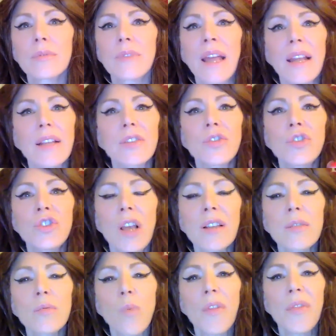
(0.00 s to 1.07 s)
That is
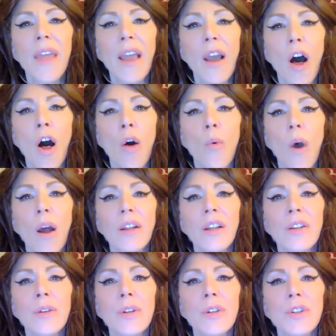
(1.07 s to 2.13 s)
just what they all want
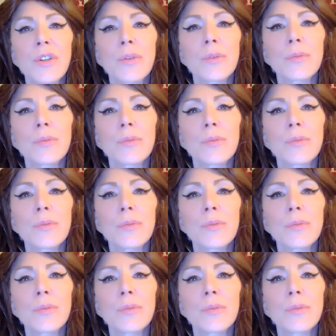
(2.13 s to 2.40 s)
you to.